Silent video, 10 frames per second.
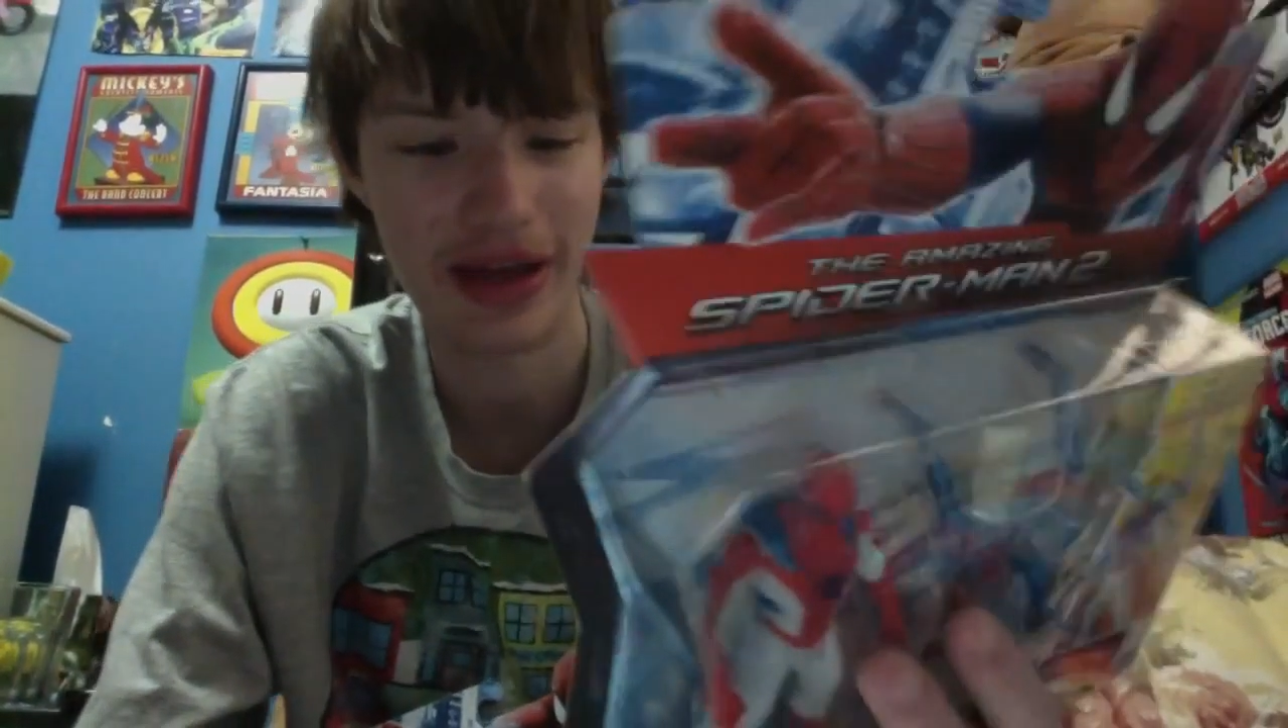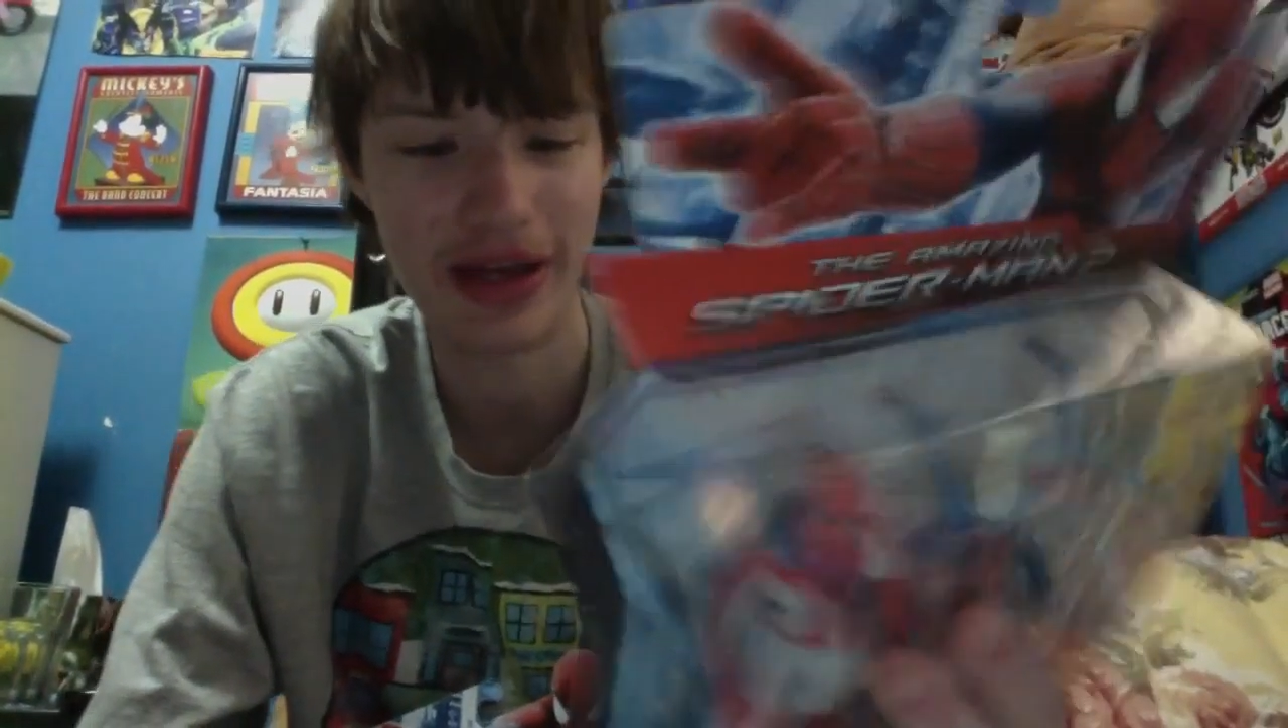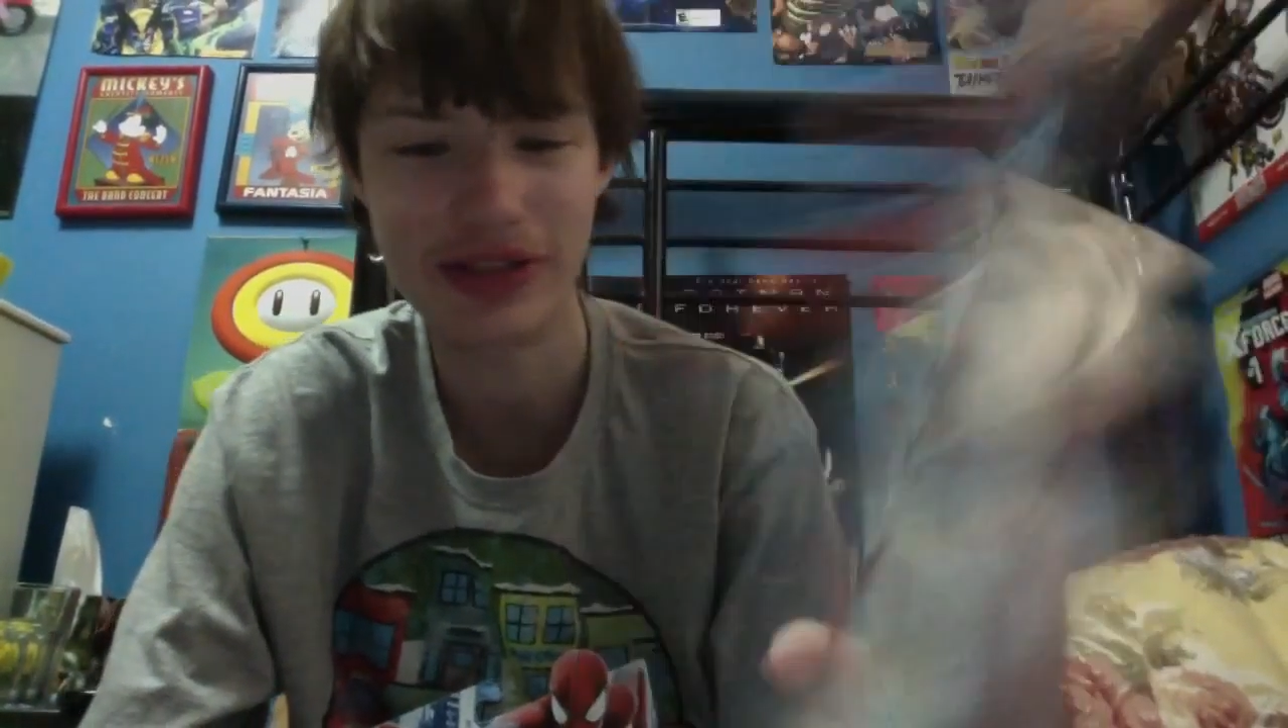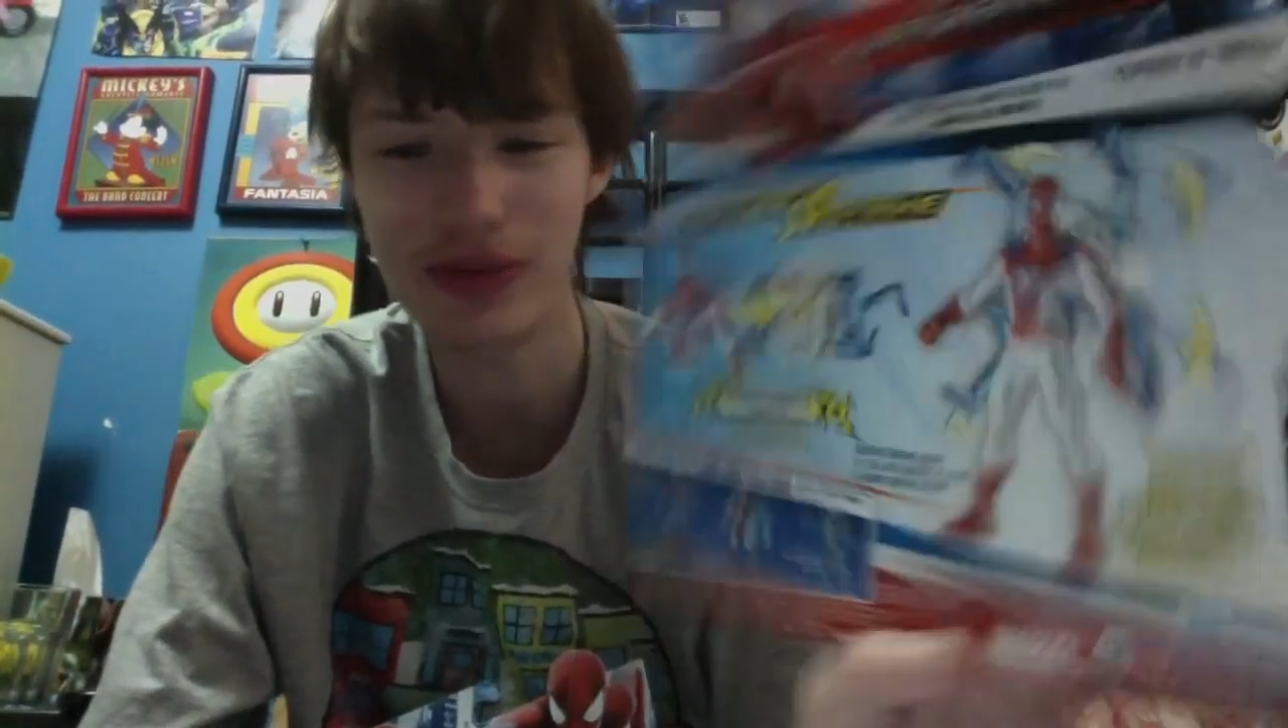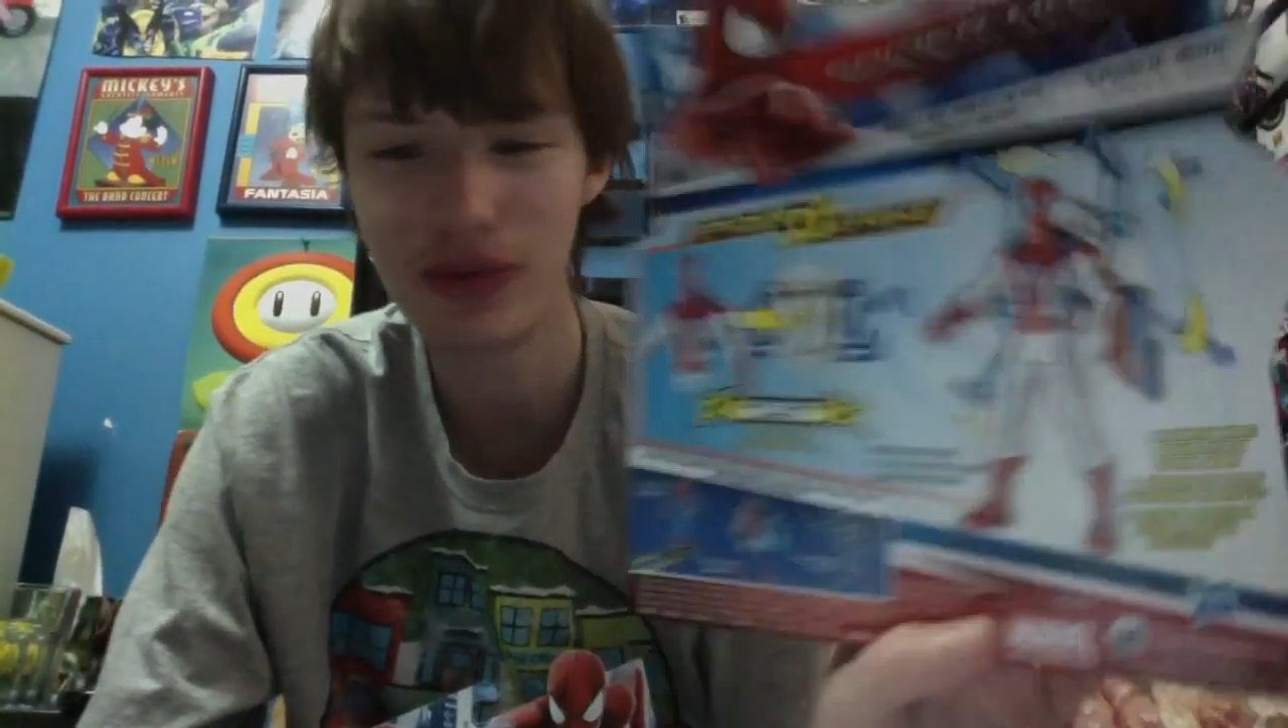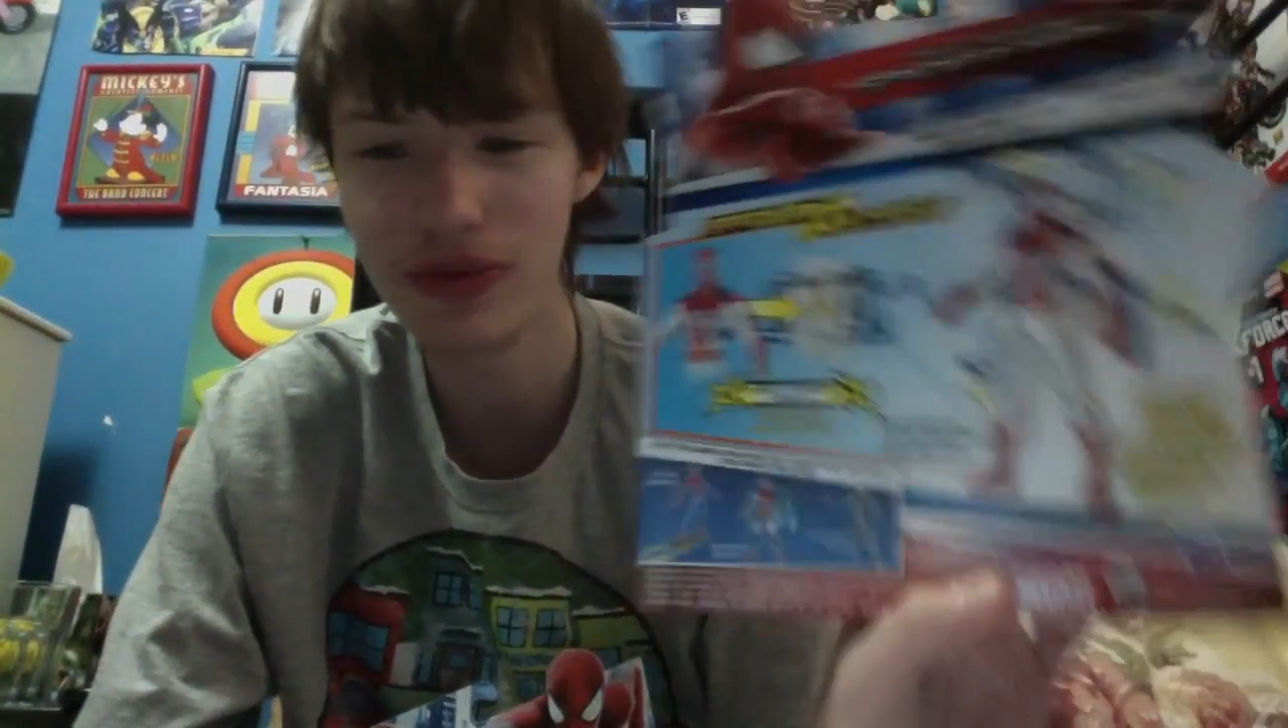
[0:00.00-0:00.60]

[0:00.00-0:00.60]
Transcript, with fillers: it's cool to